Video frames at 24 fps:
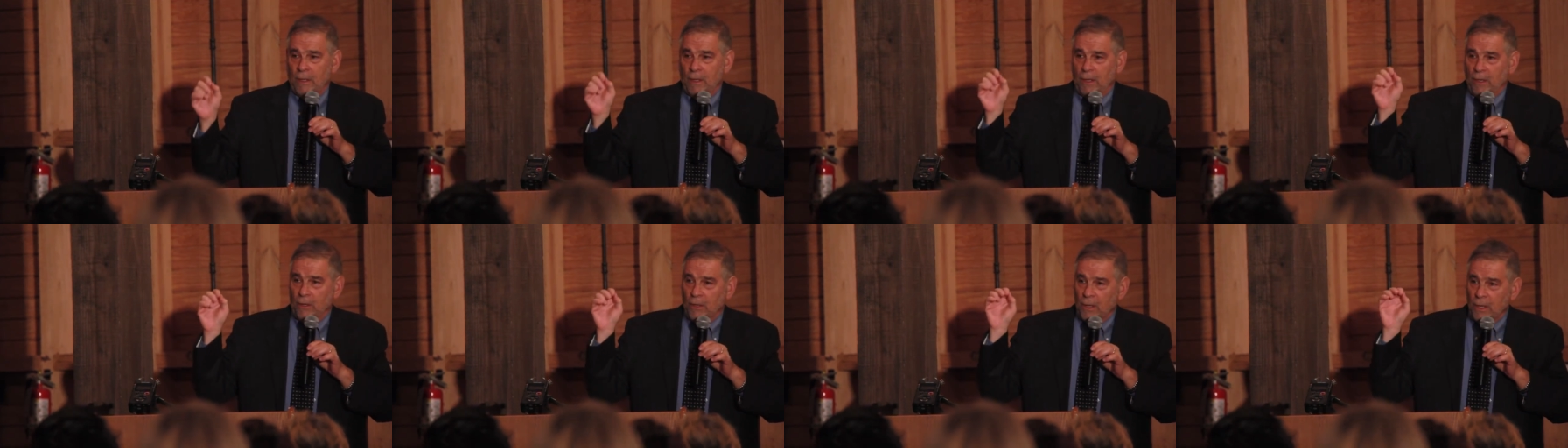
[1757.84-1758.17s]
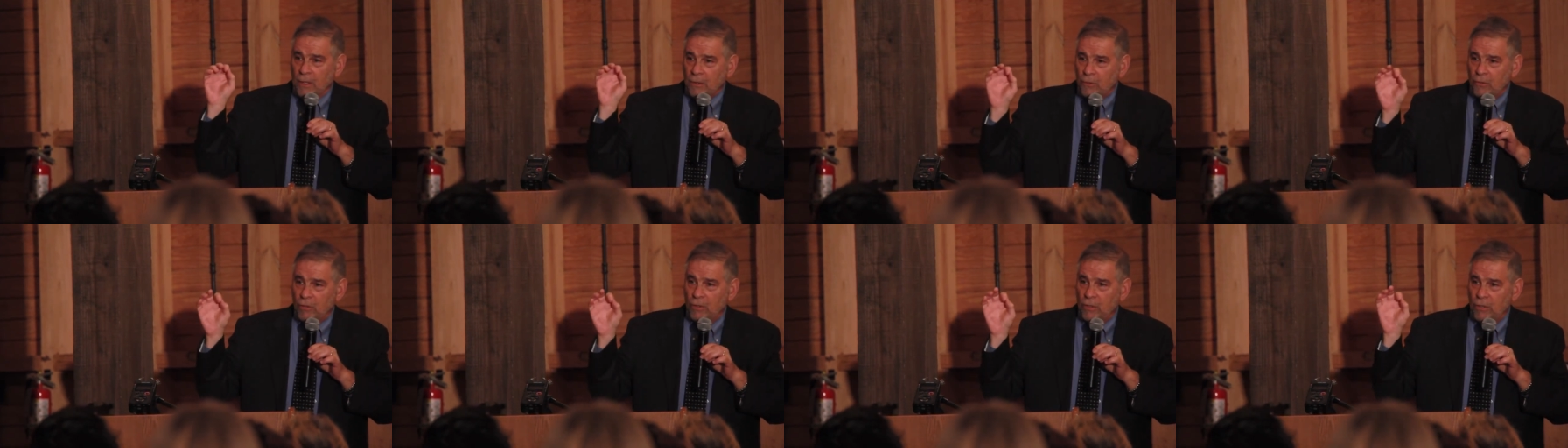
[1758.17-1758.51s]
In
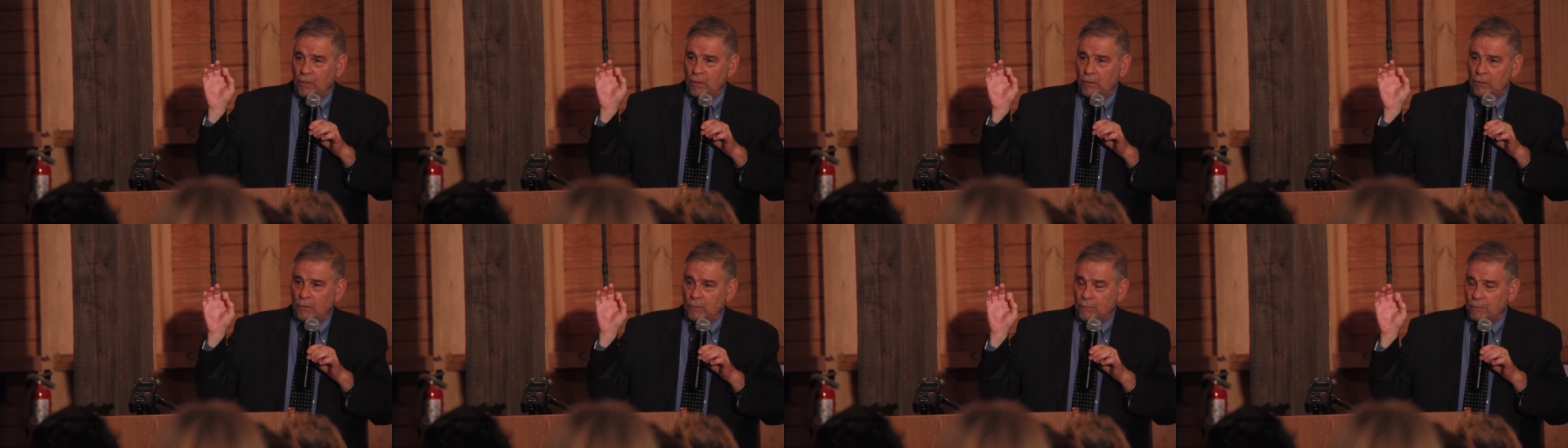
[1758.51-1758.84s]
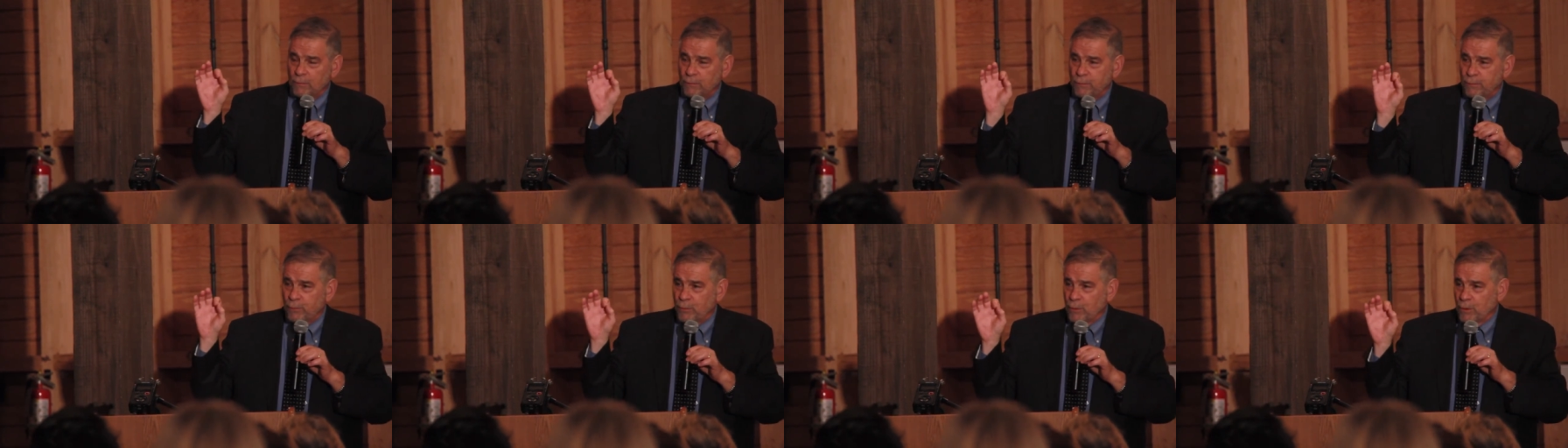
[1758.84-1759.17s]

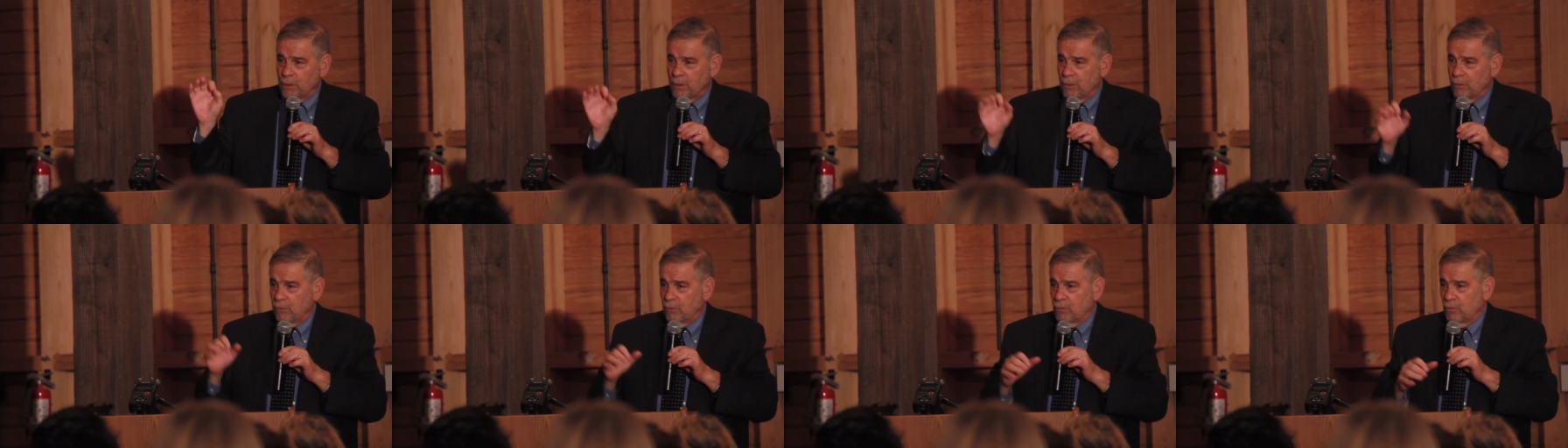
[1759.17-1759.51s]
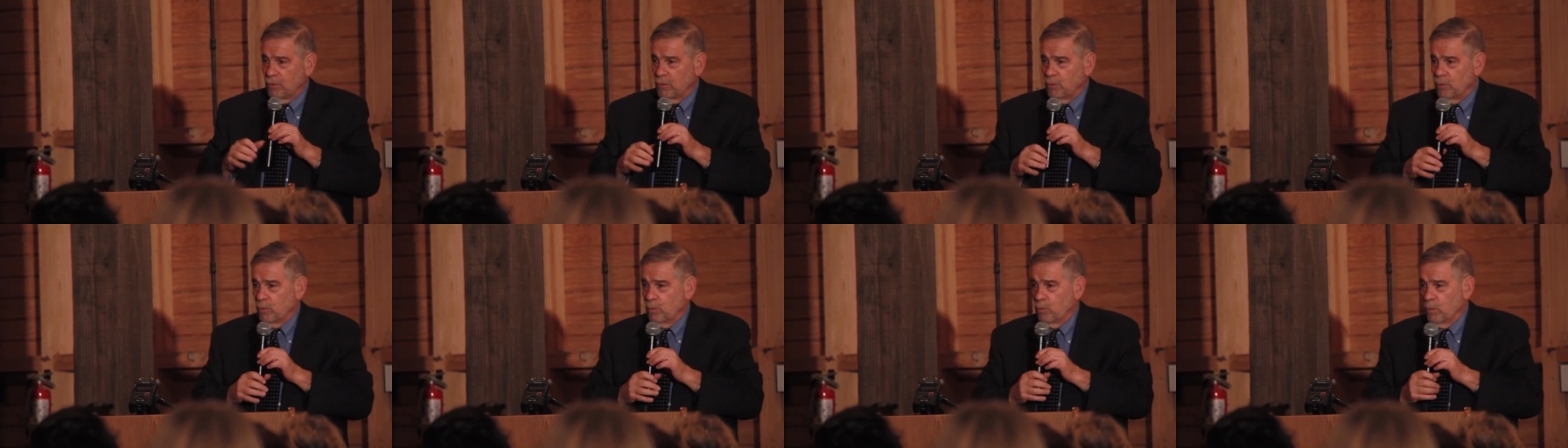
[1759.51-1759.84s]

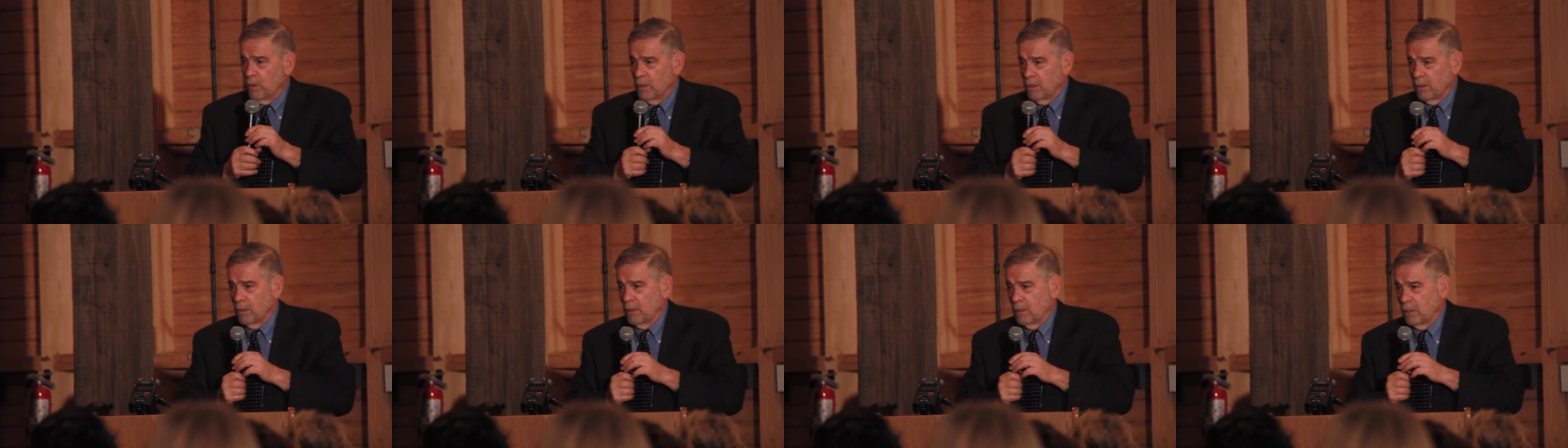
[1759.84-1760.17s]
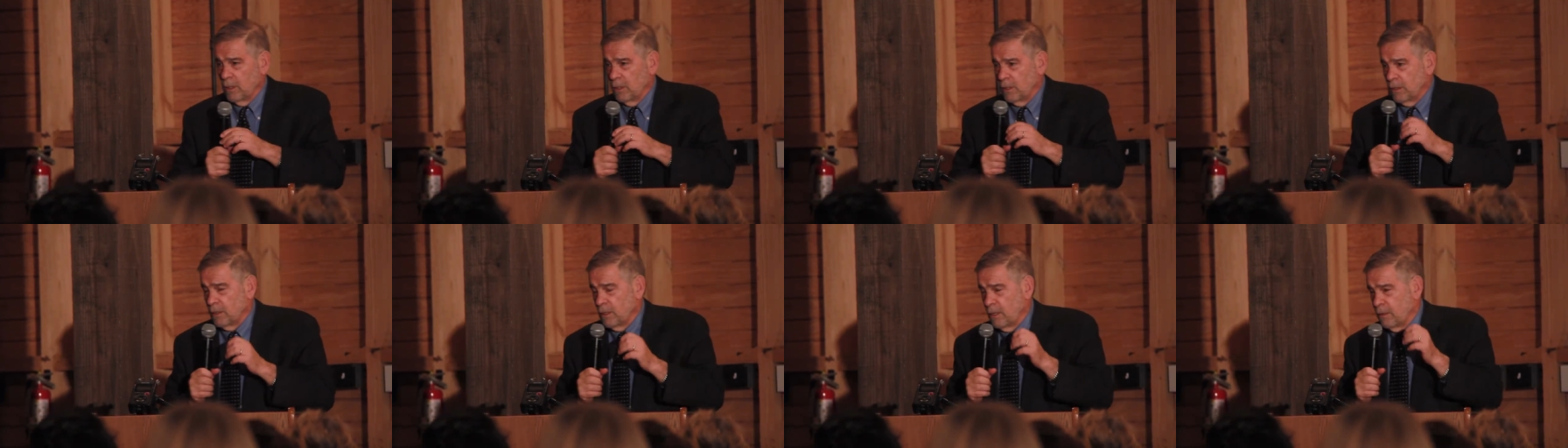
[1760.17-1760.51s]
1942, when
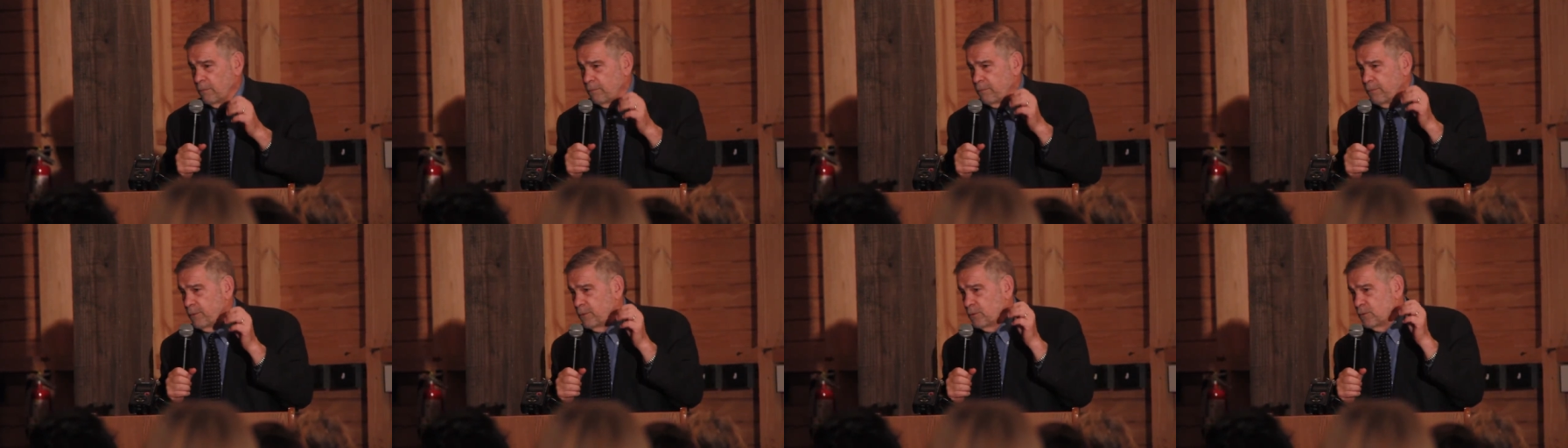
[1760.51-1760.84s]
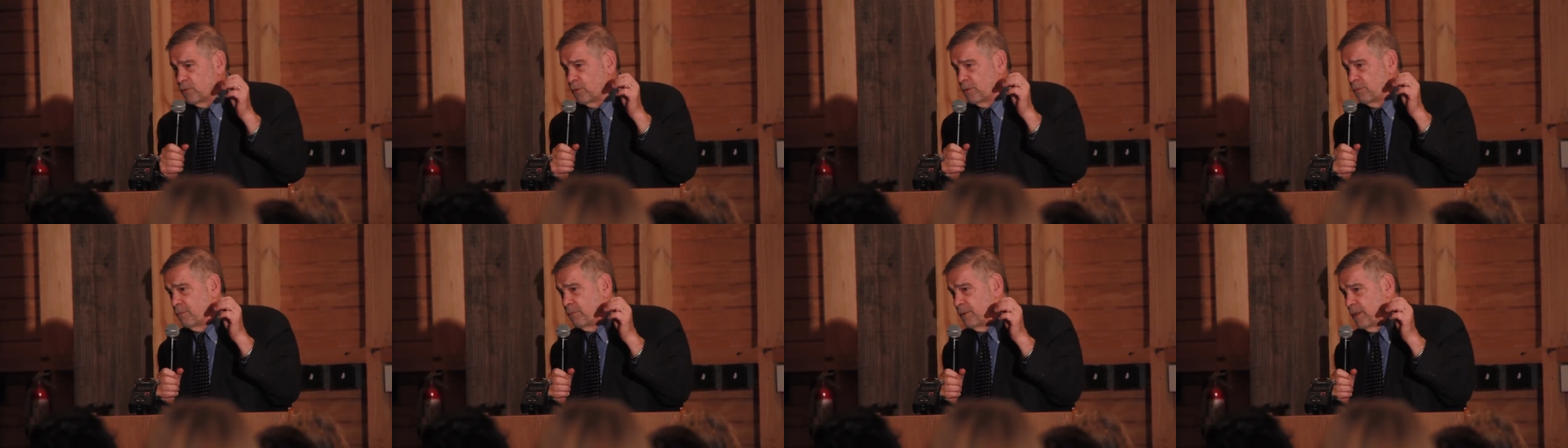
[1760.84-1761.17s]
the
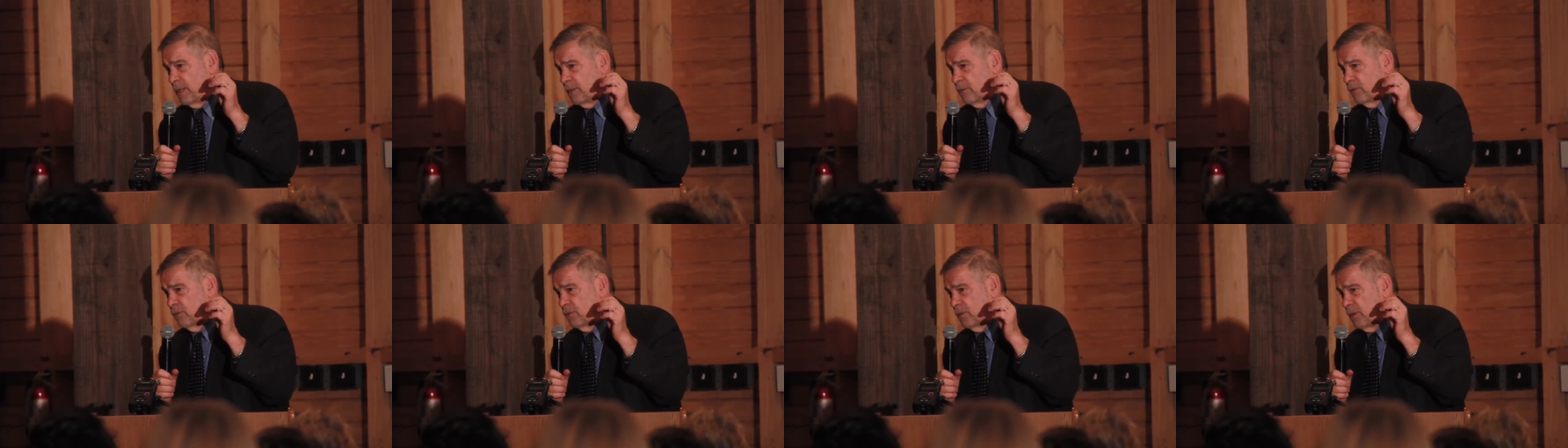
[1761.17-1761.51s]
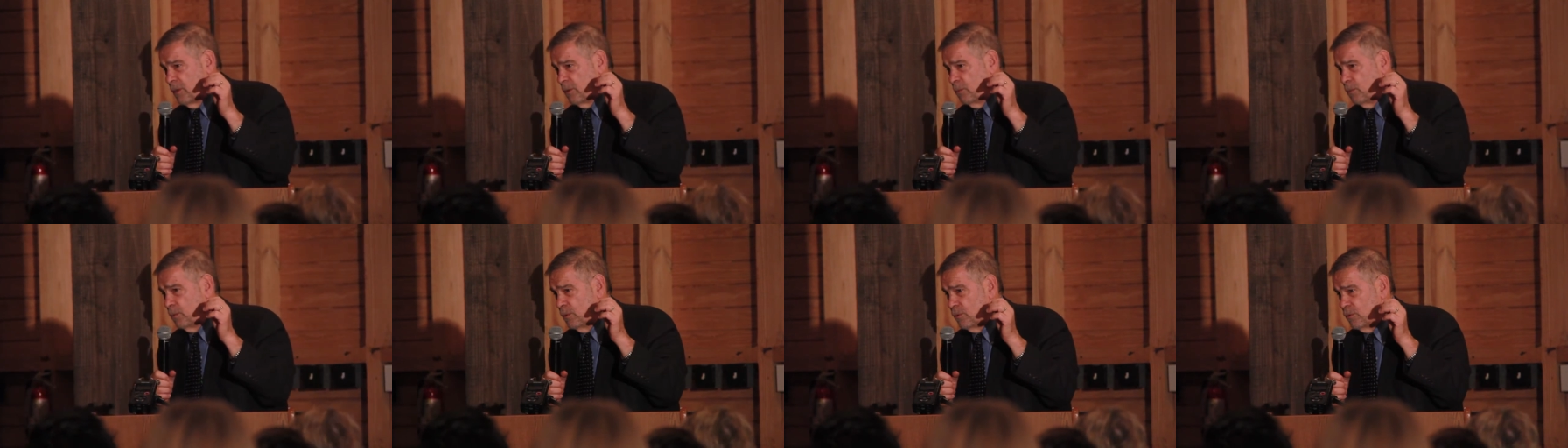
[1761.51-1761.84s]
conference at
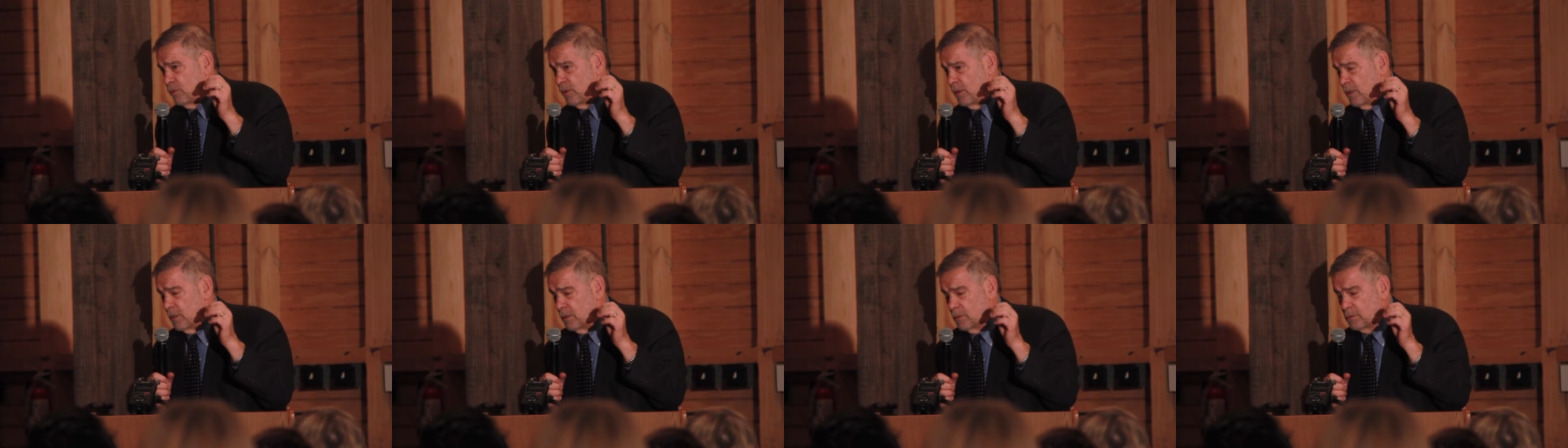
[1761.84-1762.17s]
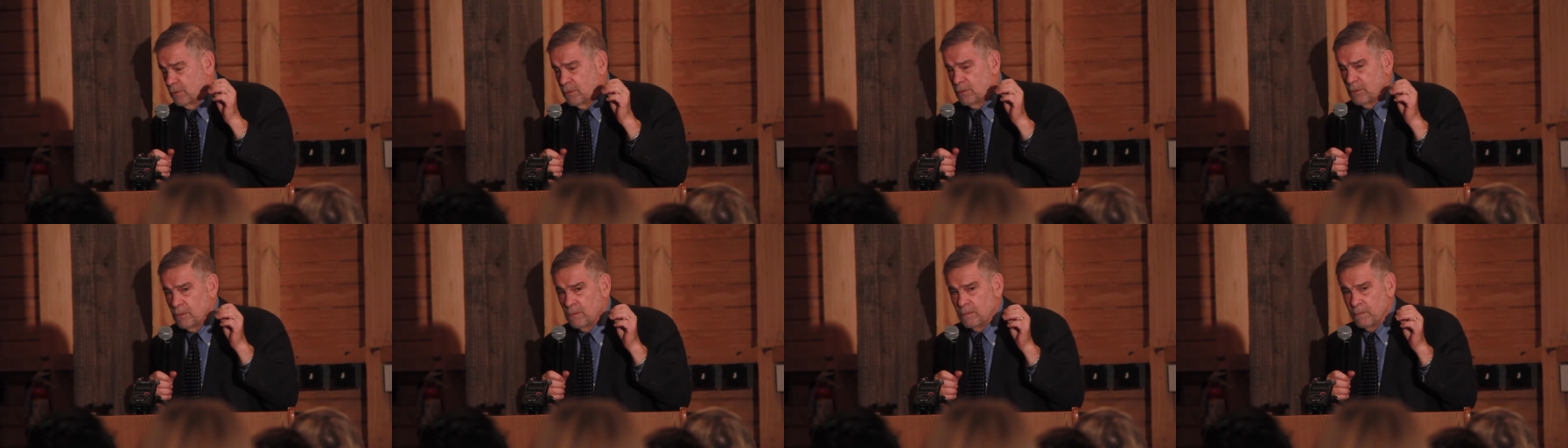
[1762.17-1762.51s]
Wannsee was
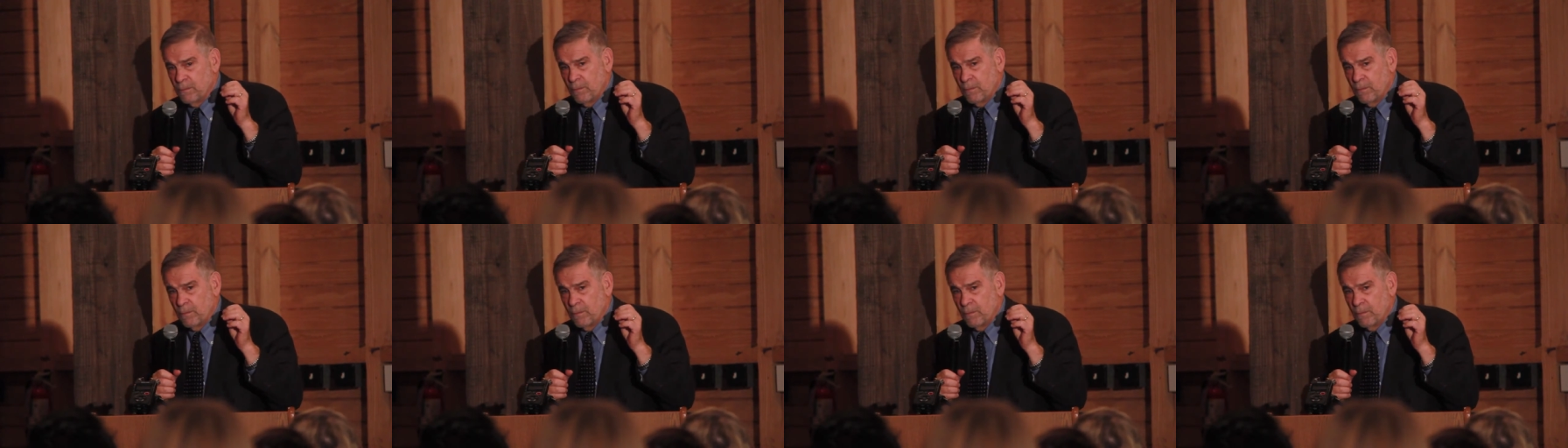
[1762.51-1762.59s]
held,